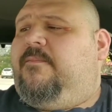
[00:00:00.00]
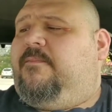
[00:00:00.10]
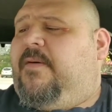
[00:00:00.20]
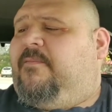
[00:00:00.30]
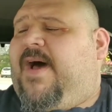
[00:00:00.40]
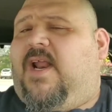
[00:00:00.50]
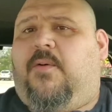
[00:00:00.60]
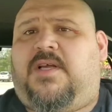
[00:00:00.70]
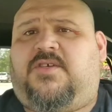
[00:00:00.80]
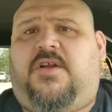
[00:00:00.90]
but finally
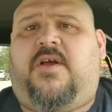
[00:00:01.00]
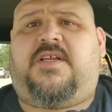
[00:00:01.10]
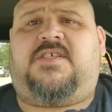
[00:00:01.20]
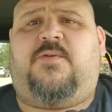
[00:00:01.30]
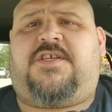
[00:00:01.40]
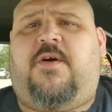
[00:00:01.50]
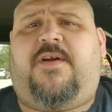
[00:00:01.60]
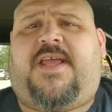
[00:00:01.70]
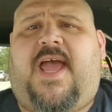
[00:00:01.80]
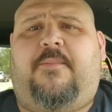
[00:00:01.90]
what I started, I just switched over
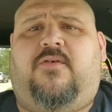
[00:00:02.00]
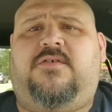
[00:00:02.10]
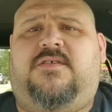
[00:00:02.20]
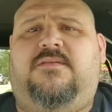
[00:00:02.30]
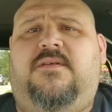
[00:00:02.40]
to cables.